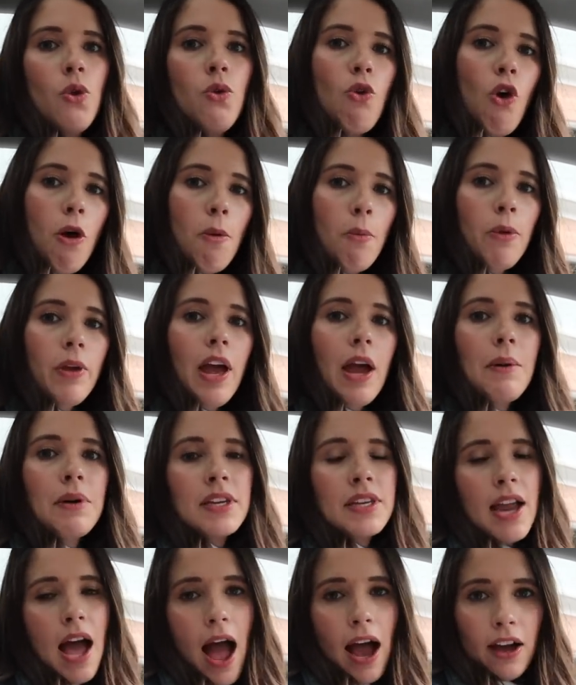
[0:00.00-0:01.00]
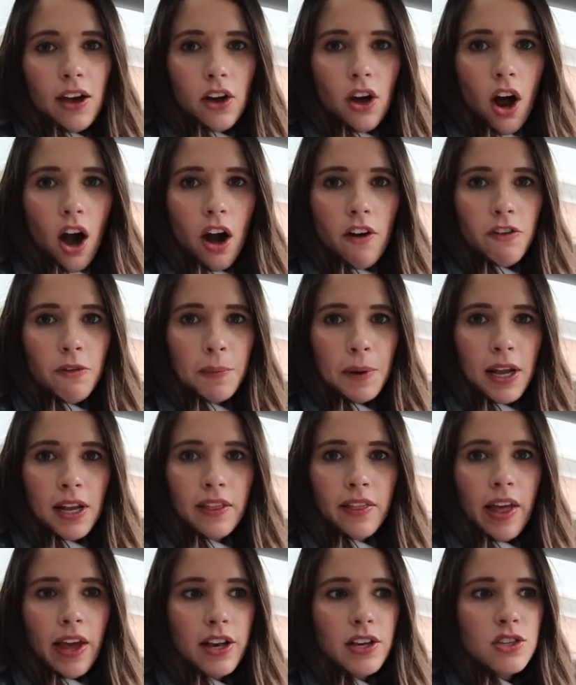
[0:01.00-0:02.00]
Normally I would knock a car for
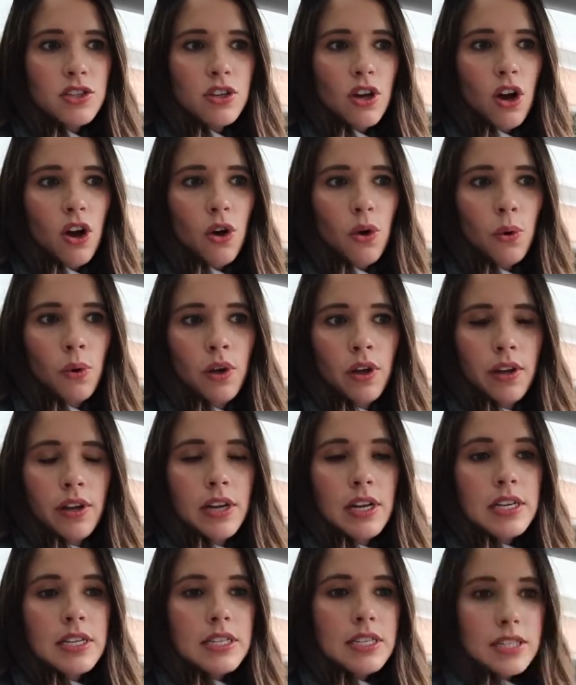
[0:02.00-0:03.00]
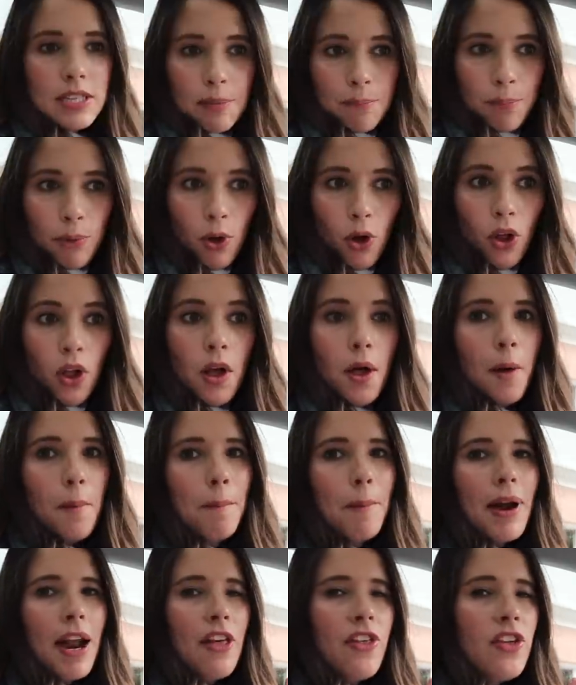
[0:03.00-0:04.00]
being like so simple,
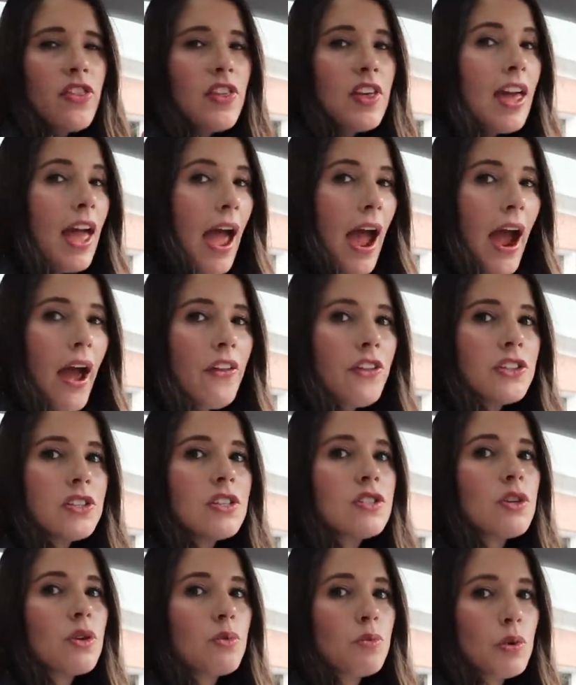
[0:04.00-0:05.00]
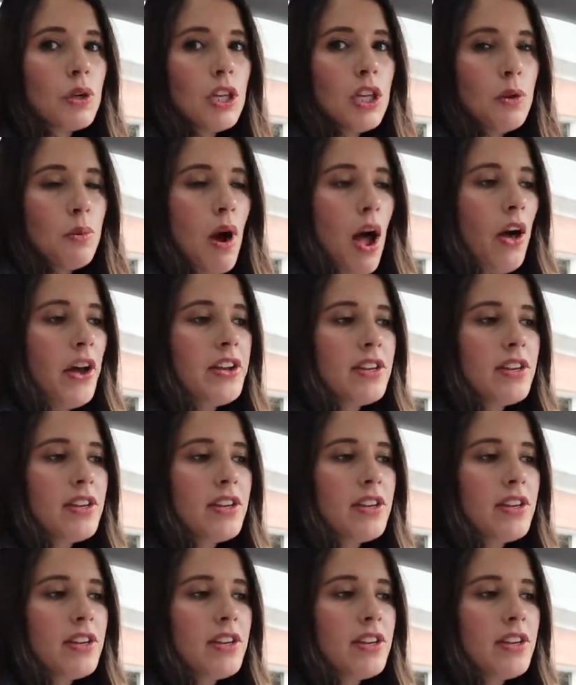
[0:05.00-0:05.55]
but I think the Atlas does it really well.